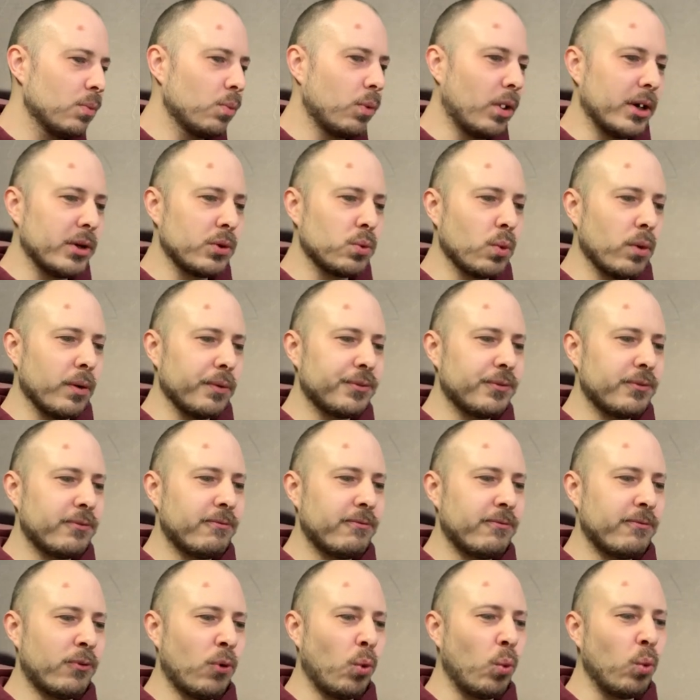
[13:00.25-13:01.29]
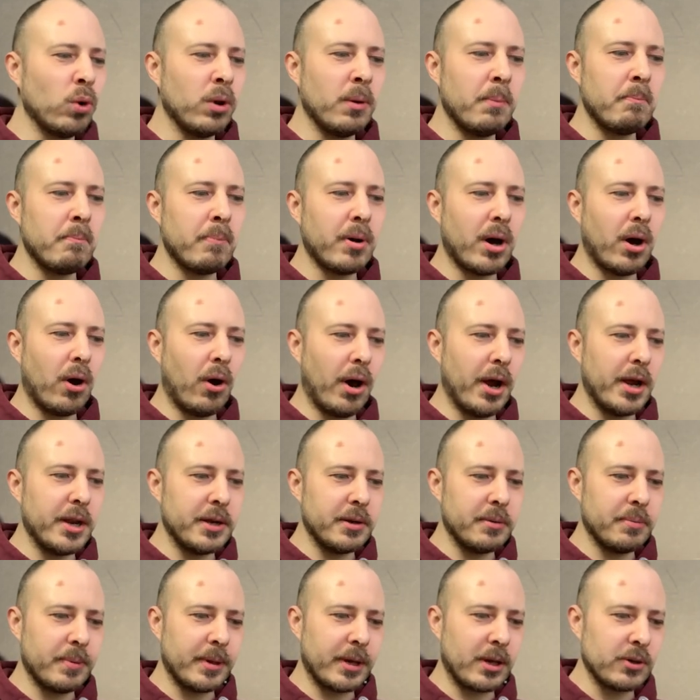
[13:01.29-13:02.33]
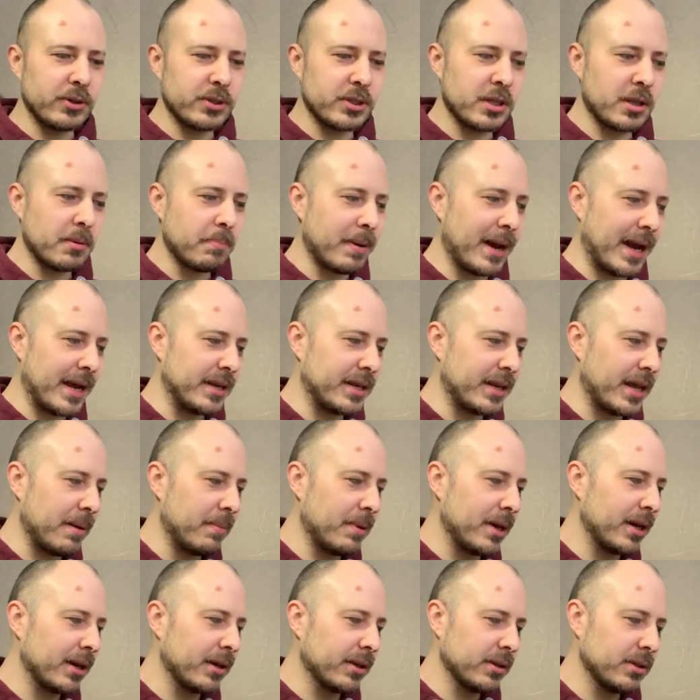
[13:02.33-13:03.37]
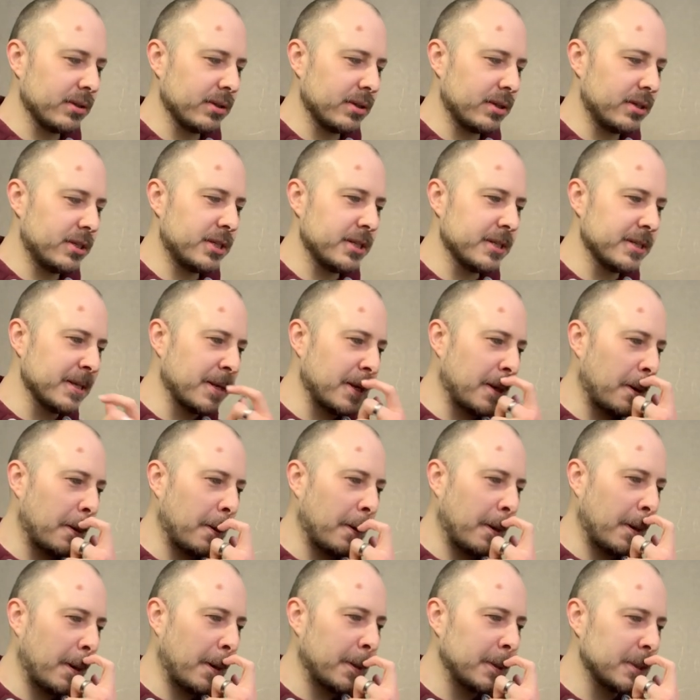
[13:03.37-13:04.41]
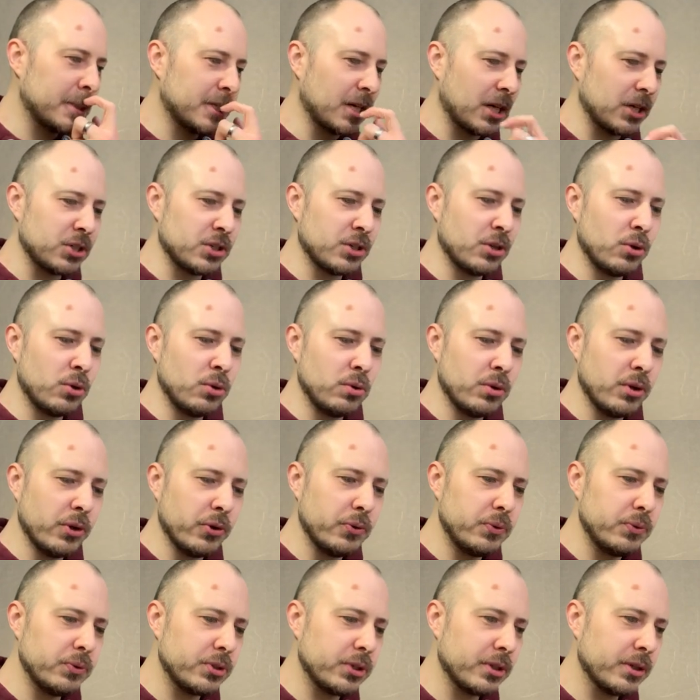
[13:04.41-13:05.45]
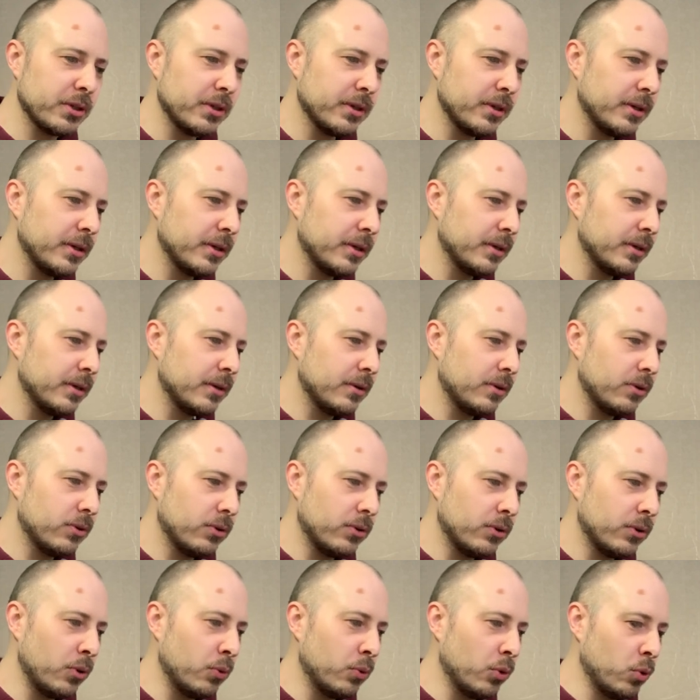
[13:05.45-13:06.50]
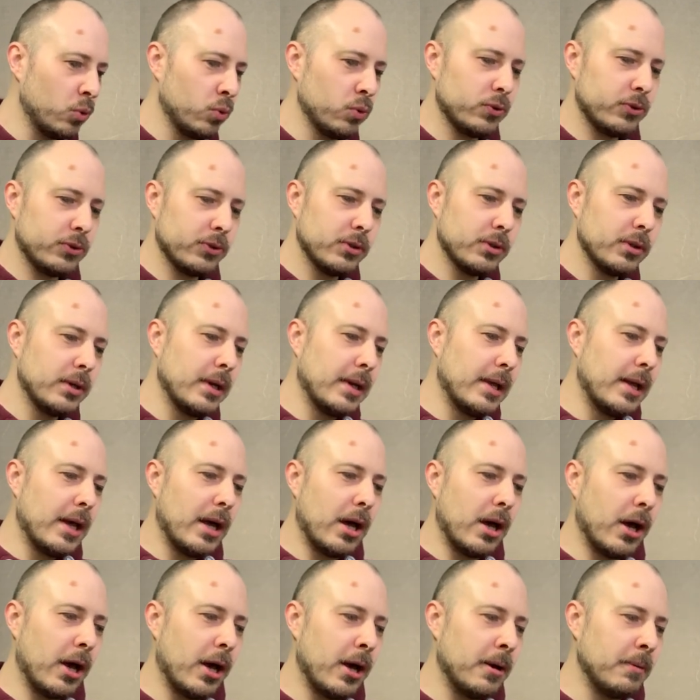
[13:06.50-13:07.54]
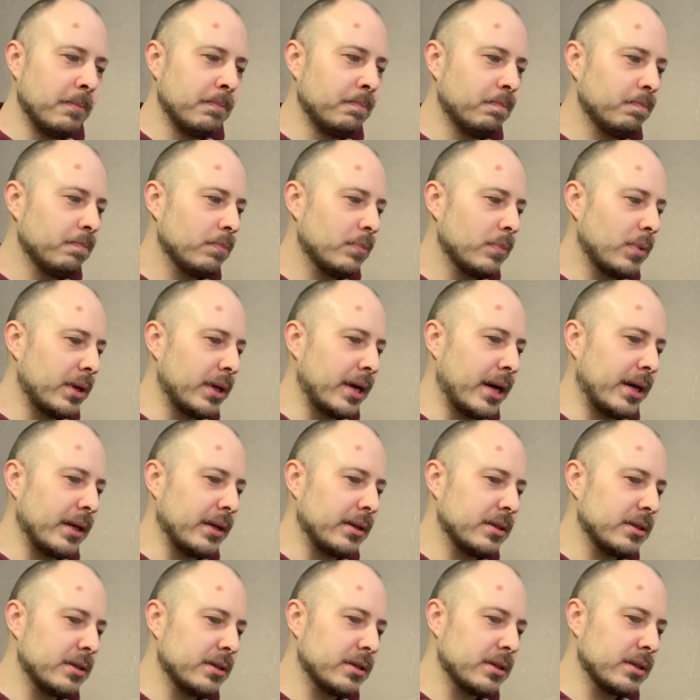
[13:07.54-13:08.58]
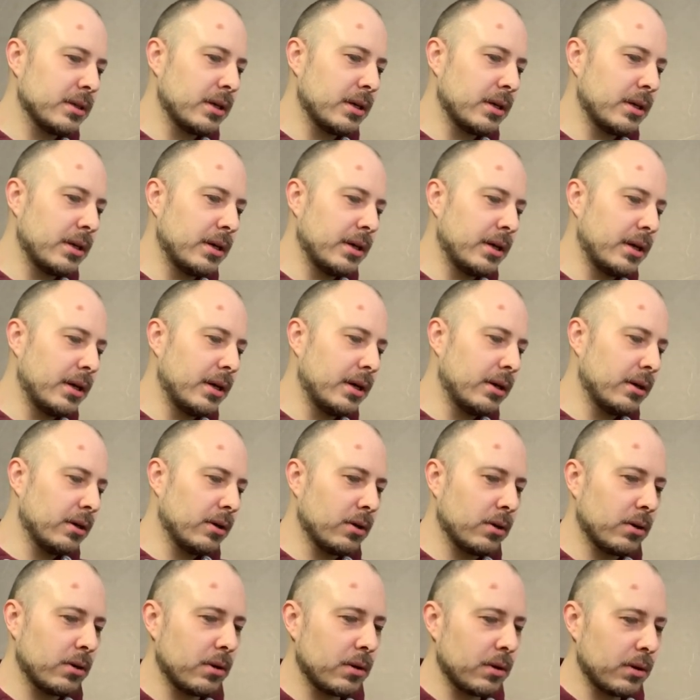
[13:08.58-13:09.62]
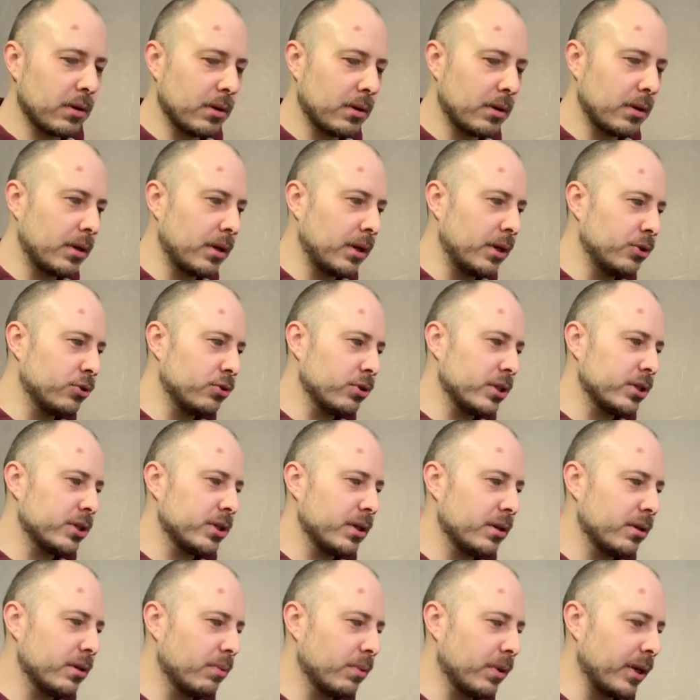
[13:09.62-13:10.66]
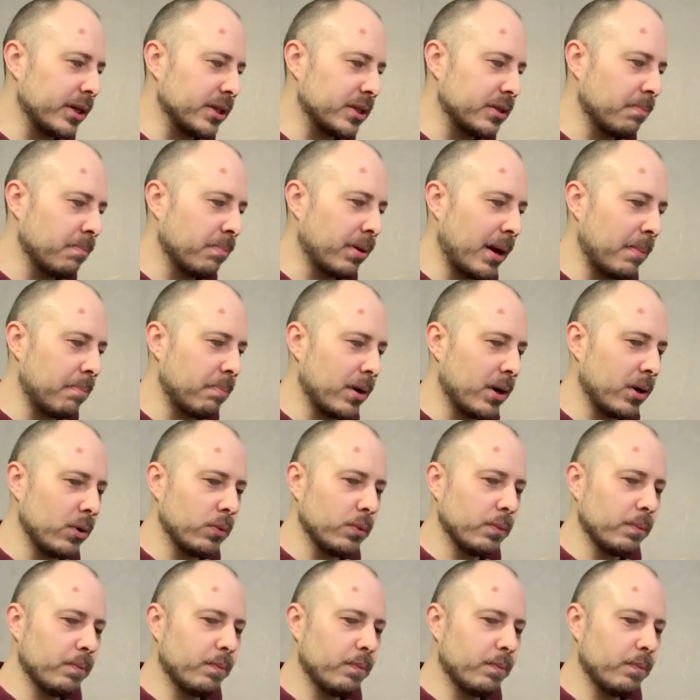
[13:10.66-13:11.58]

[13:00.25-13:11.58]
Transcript: White Dwarf's fallen behind because of the pandemic. This isn't such new news. But yeah, it's interesting. We get some Blood Bowl.